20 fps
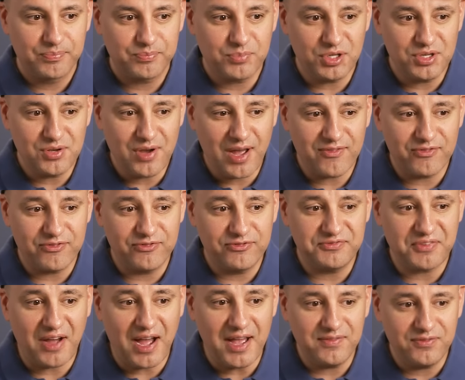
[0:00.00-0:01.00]
But you have
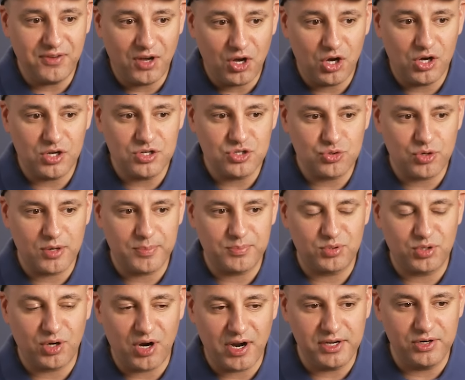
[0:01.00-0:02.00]
500
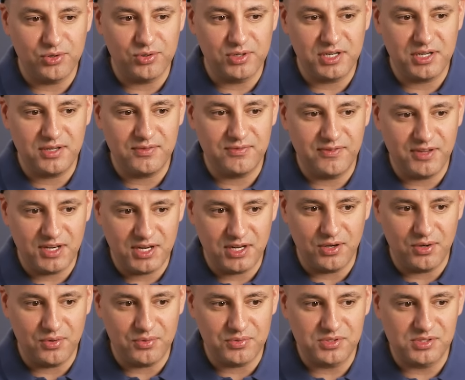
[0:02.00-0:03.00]
priority
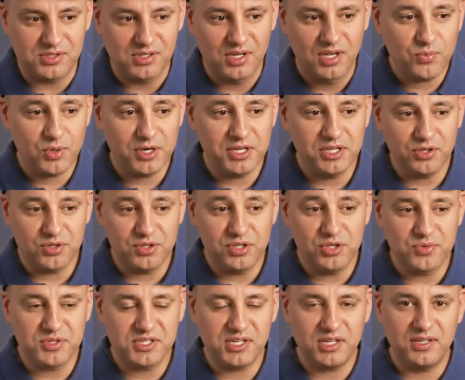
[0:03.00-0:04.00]
videos when you're
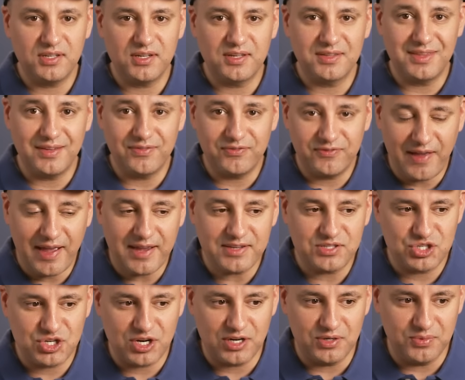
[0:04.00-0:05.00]
using the
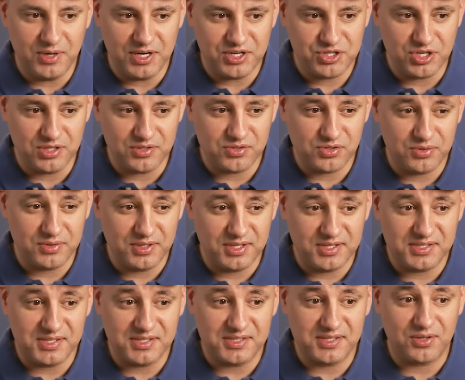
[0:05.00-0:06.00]
fast generation. So
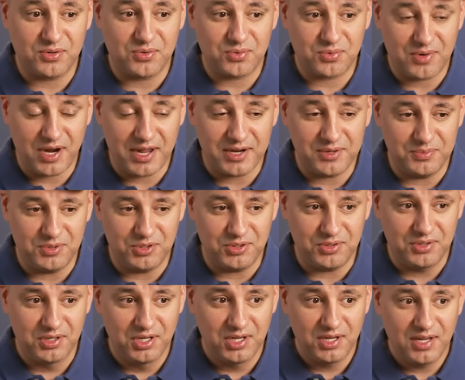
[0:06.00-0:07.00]
this is
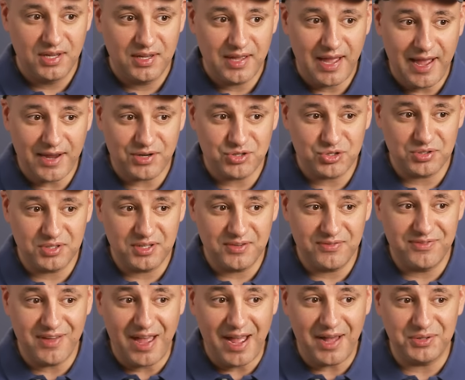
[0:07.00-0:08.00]
incredible, actually,
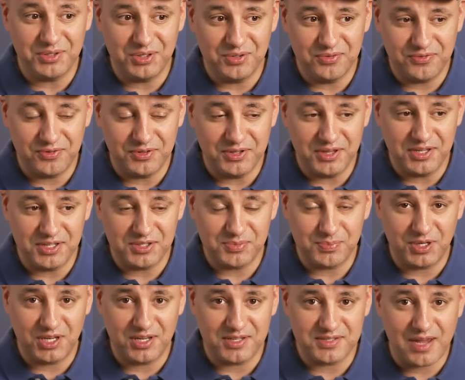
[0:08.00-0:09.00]
value for this
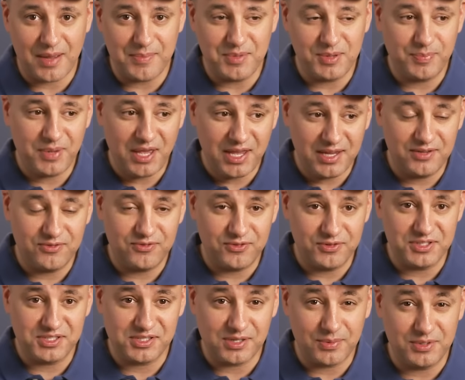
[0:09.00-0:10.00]
because I've been paying
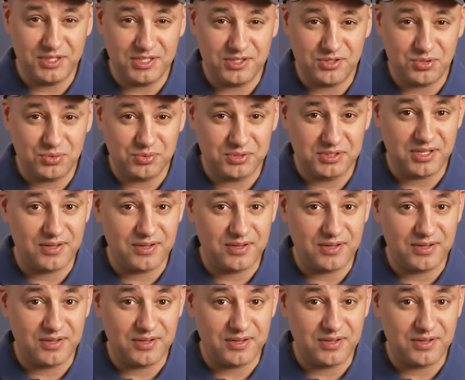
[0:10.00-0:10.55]
for some of these tools.